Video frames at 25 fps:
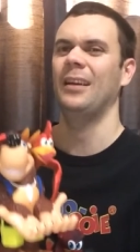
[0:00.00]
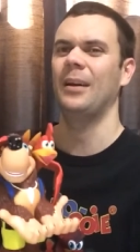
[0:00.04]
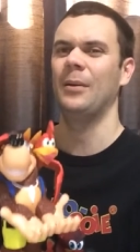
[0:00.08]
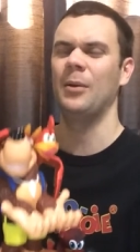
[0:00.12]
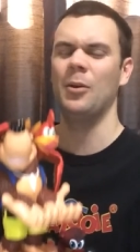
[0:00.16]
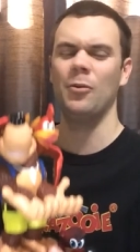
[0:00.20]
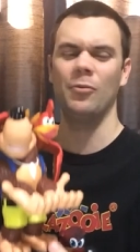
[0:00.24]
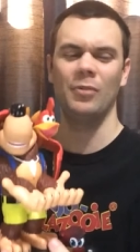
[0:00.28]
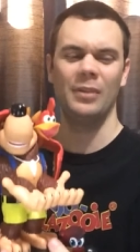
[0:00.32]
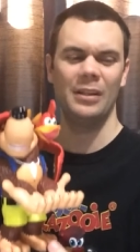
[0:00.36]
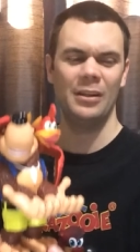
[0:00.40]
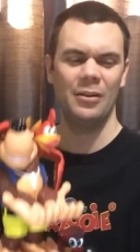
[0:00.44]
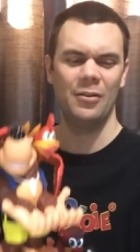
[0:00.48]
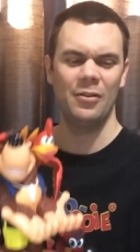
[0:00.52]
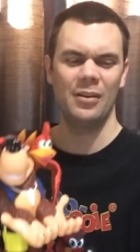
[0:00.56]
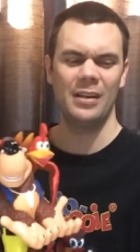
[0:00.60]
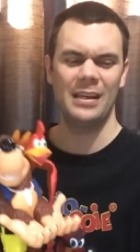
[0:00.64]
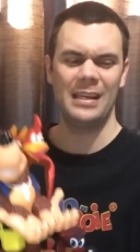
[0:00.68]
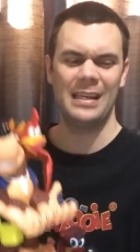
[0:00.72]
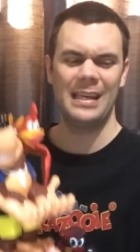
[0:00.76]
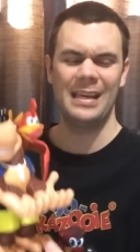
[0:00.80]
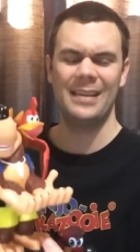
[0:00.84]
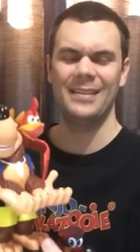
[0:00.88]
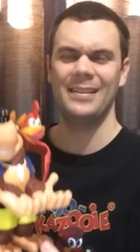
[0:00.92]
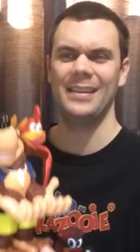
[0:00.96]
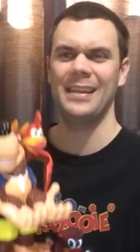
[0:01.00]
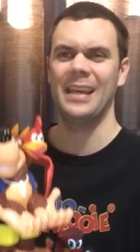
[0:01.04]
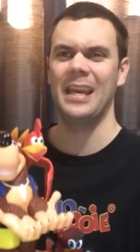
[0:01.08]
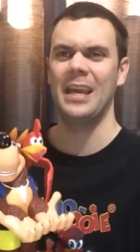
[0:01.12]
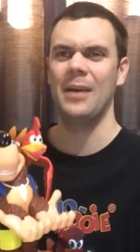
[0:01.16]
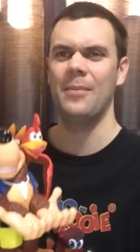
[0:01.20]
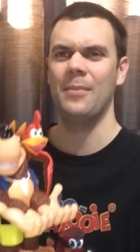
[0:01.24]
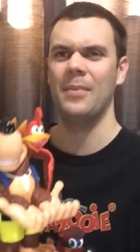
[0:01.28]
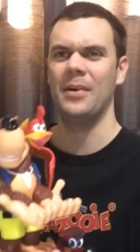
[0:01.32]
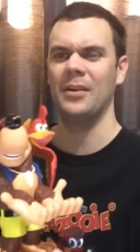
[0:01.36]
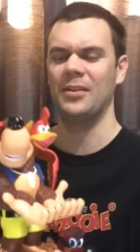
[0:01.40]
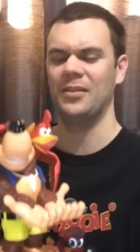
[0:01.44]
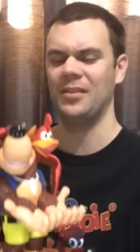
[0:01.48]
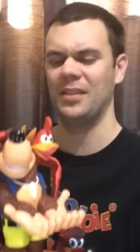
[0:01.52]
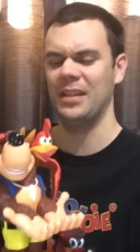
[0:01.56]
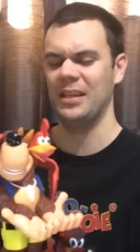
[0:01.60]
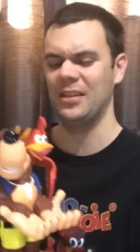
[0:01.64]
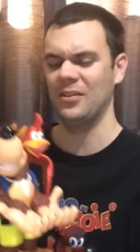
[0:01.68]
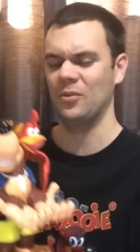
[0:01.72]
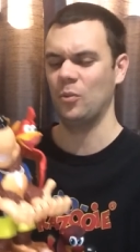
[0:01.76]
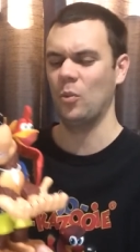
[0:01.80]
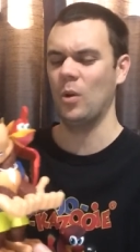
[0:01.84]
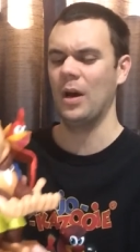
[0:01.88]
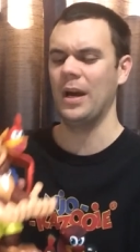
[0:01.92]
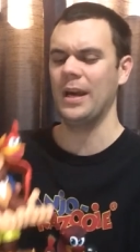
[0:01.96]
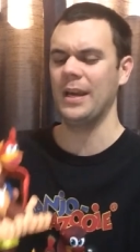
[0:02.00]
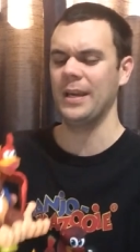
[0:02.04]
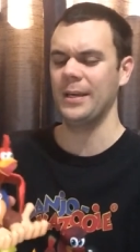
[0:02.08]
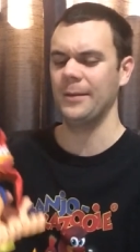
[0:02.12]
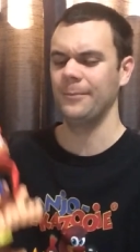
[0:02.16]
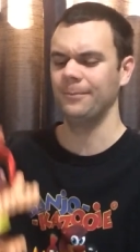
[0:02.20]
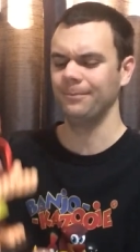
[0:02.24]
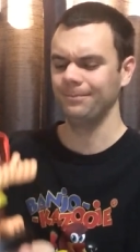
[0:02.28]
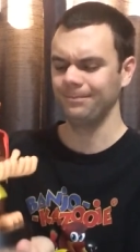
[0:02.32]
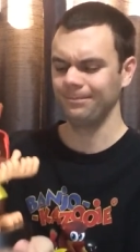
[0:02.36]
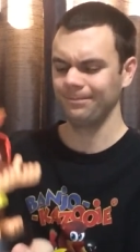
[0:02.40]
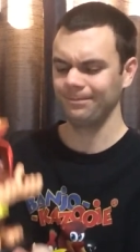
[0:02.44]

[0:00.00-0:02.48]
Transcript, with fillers: I'm not really good at guessing how much things weigh